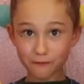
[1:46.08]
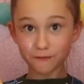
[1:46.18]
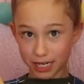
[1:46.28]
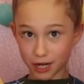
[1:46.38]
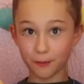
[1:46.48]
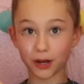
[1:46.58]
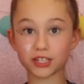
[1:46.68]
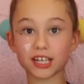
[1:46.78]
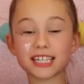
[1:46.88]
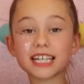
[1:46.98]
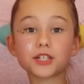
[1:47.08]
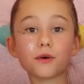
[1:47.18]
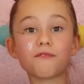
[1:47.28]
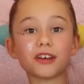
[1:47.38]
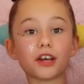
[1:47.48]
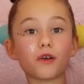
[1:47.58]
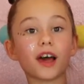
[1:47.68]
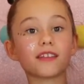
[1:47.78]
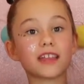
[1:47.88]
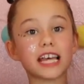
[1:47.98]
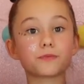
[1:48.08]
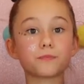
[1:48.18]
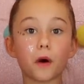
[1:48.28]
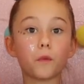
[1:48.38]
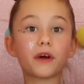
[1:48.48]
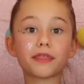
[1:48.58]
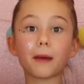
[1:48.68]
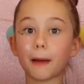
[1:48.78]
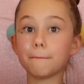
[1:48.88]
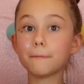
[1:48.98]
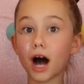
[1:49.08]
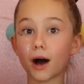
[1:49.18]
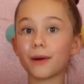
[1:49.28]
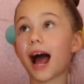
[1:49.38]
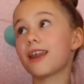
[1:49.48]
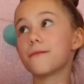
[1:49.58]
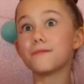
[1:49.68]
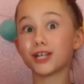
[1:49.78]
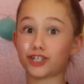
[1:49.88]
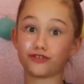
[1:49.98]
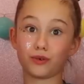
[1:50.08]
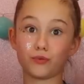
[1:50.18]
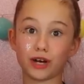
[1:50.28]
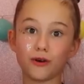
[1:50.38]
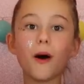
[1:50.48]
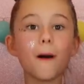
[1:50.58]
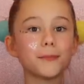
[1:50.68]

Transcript: video because I did do a video like this but with my mum and a mystery wheel.